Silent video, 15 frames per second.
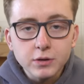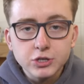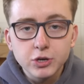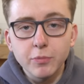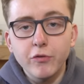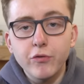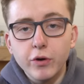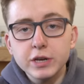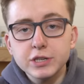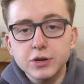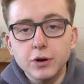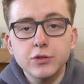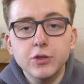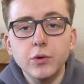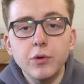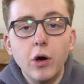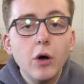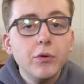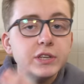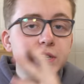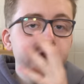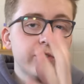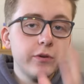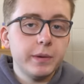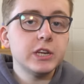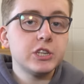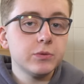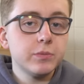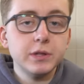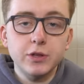So before I start though, all this
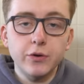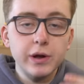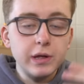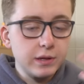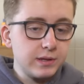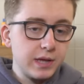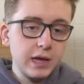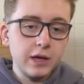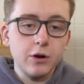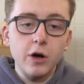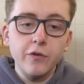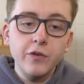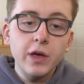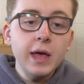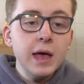information will be directly taken off